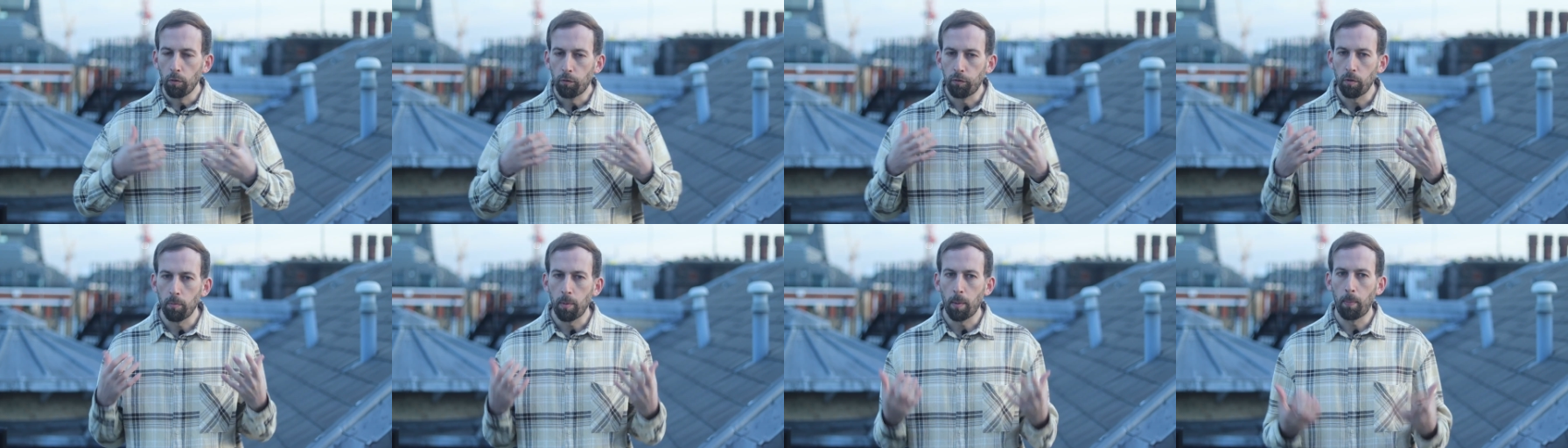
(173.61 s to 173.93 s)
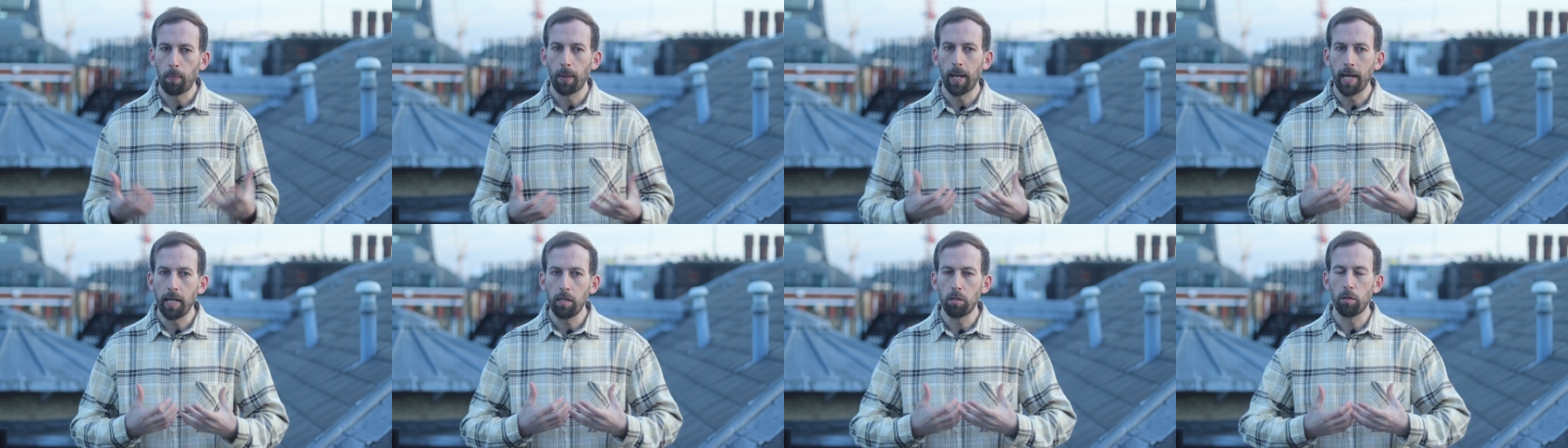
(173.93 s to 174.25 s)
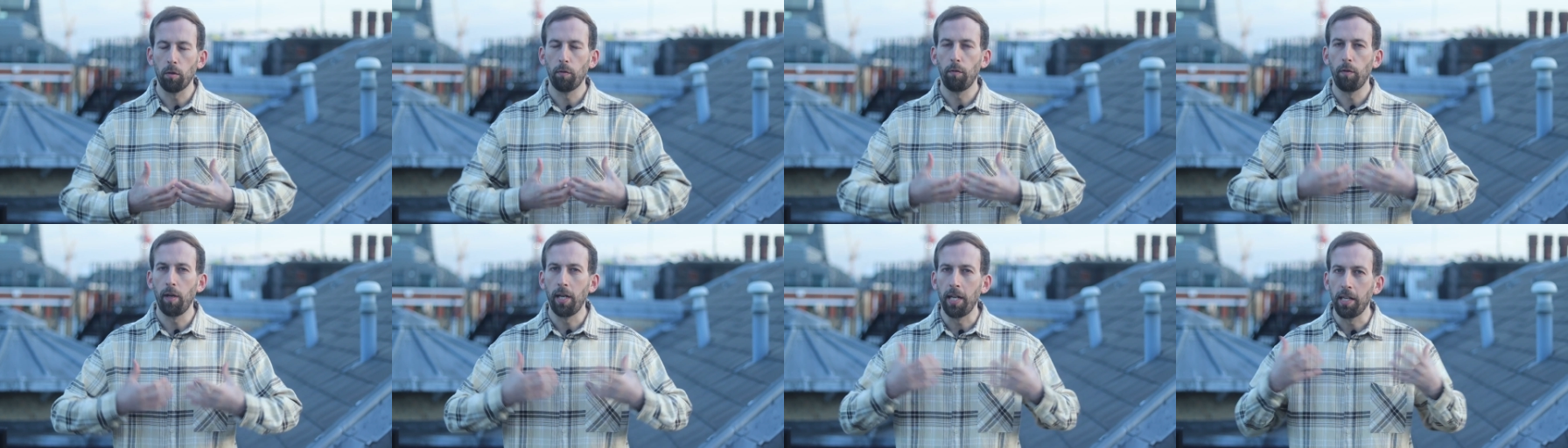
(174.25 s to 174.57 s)
from a
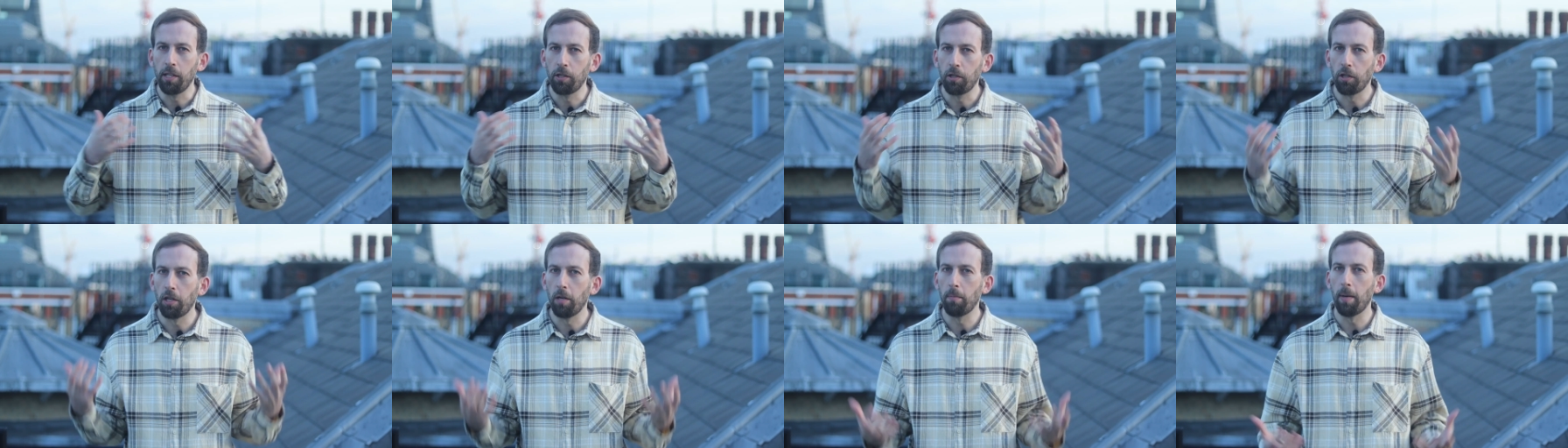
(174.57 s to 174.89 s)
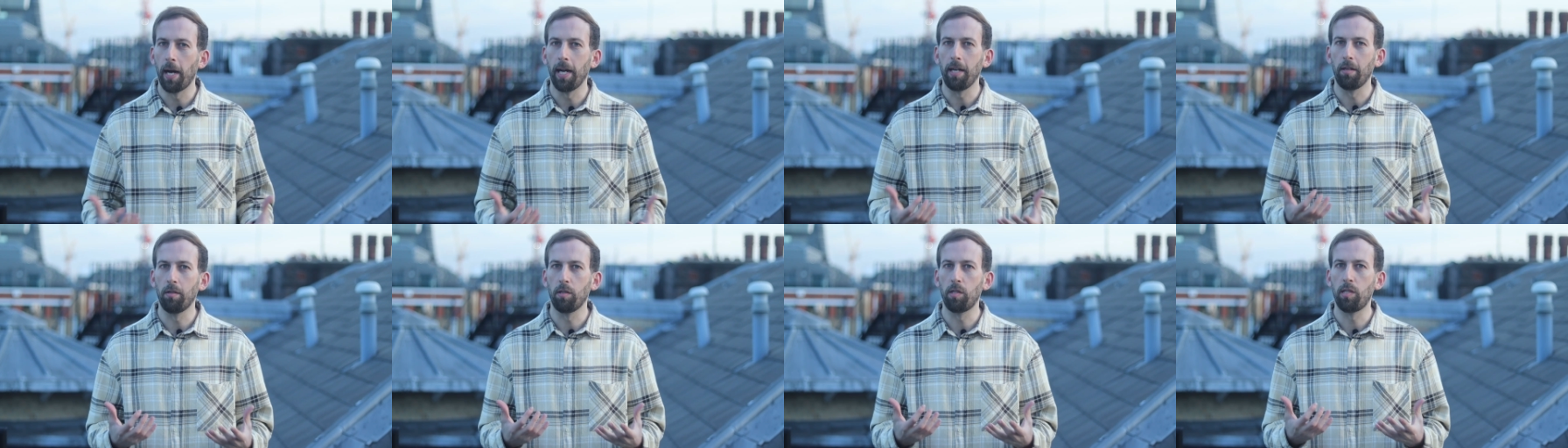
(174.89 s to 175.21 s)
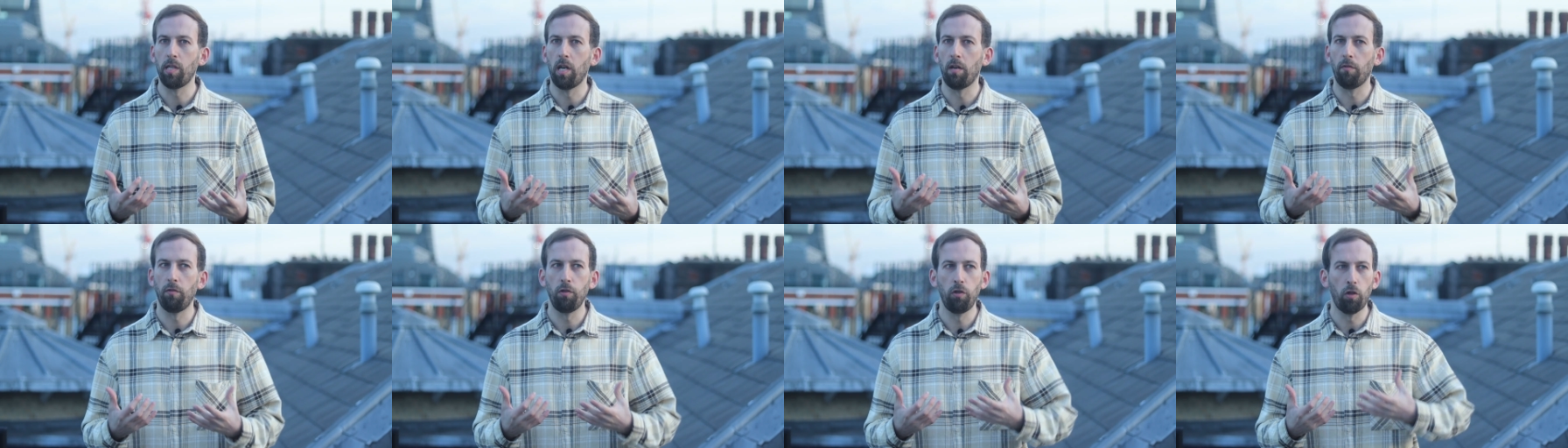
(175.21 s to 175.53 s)
place of feeling good about
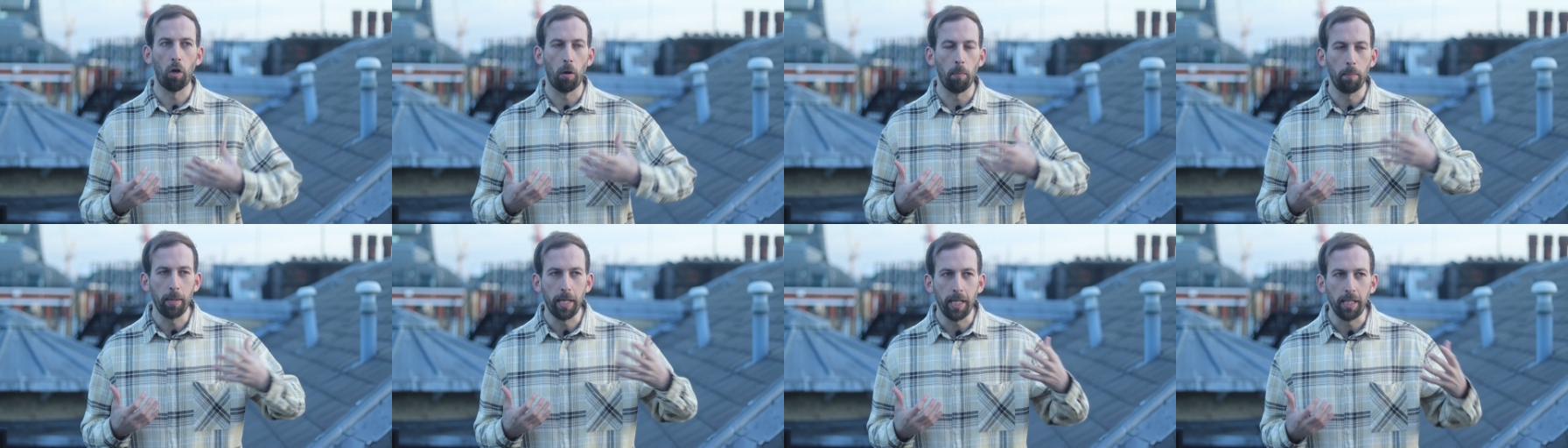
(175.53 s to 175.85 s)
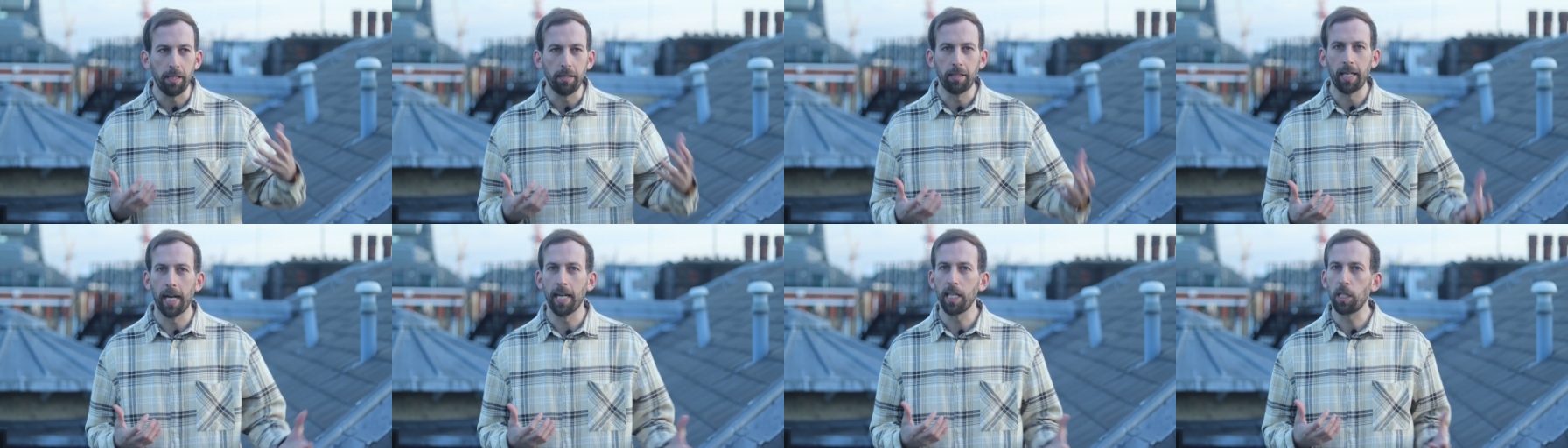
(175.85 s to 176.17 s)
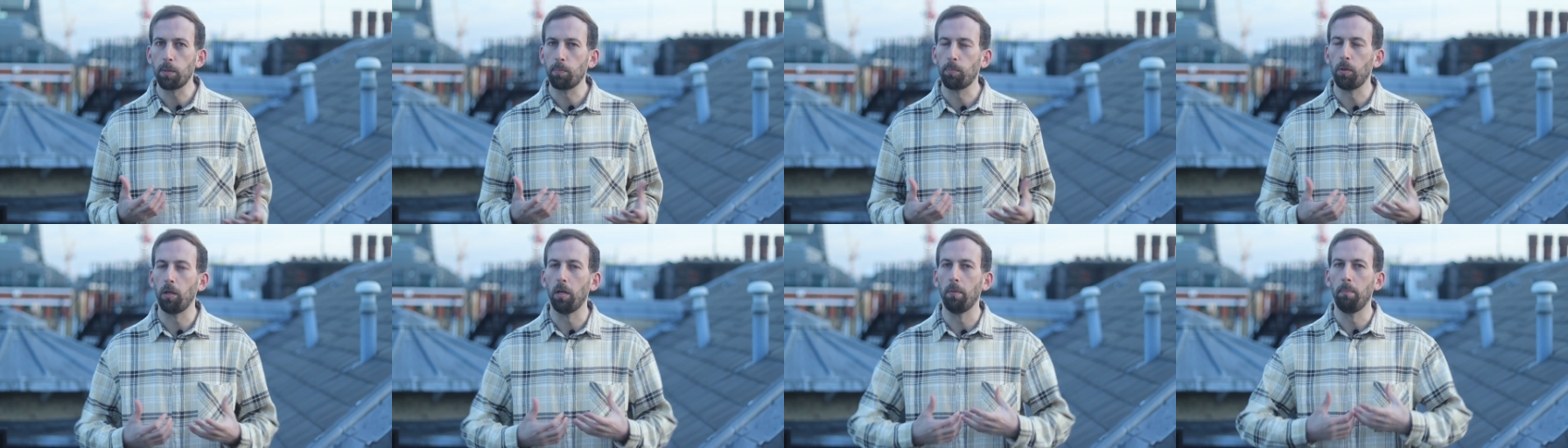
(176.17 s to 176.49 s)
yourself and not being
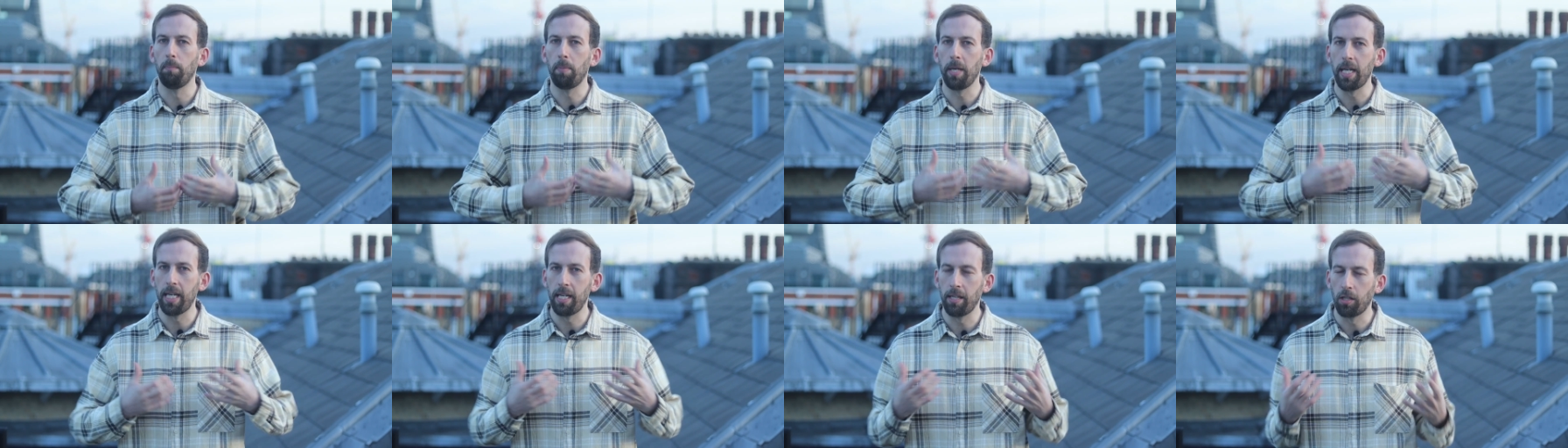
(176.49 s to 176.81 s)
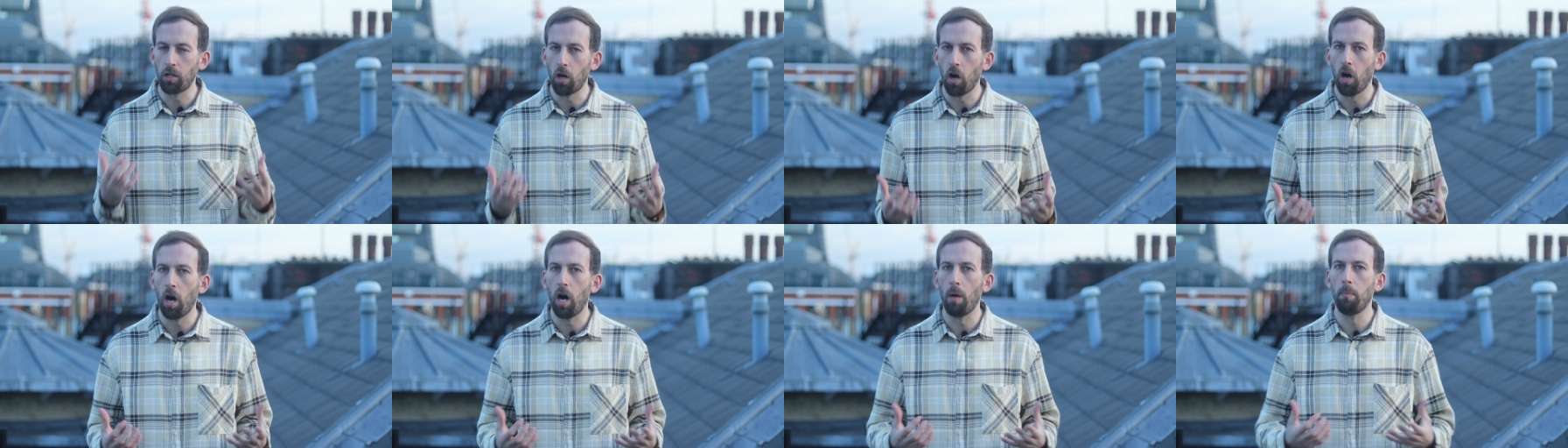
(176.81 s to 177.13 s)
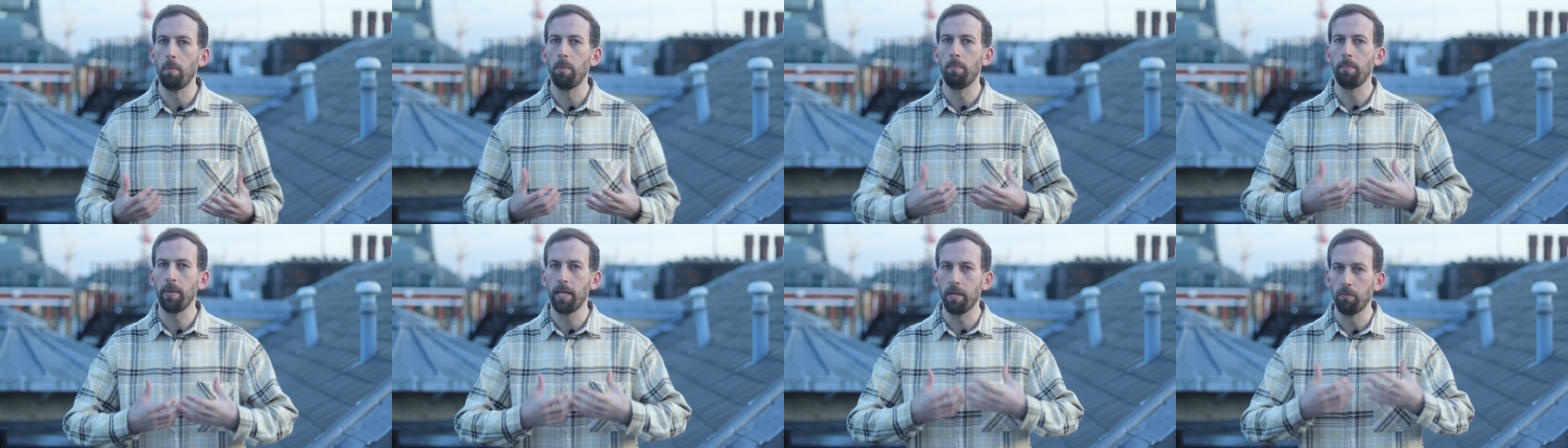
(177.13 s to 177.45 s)
desperate and being
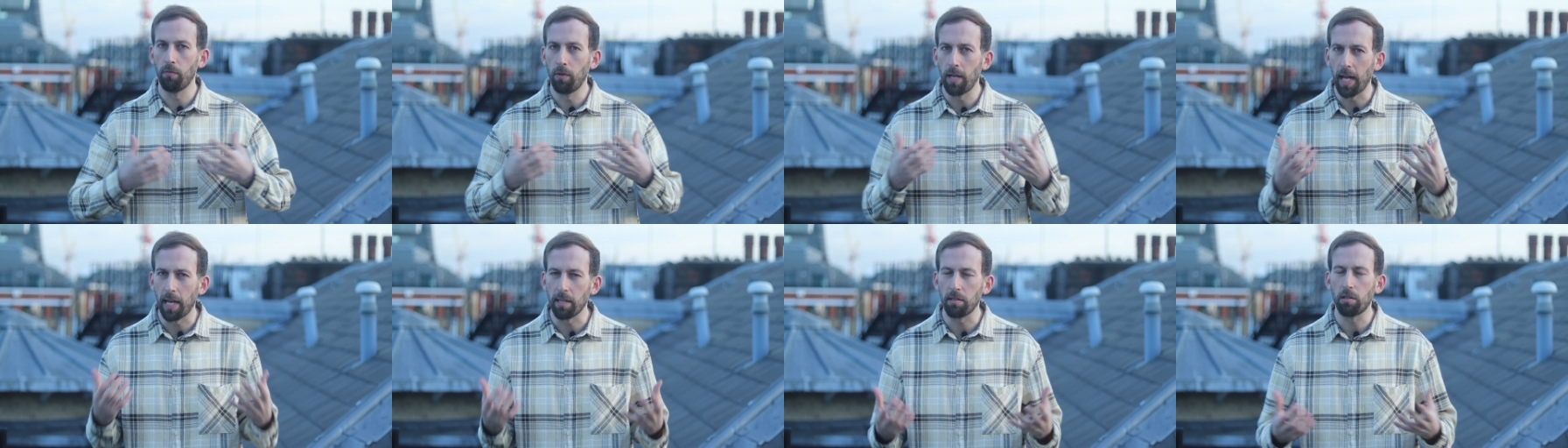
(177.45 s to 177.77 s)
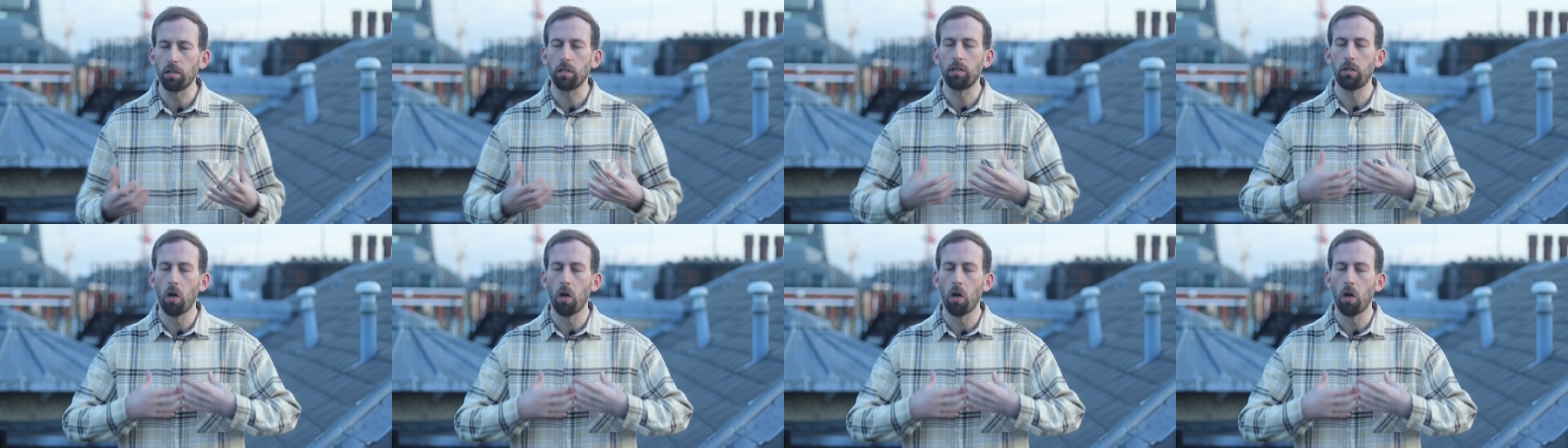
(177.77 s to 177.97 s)
calm and being relaxed.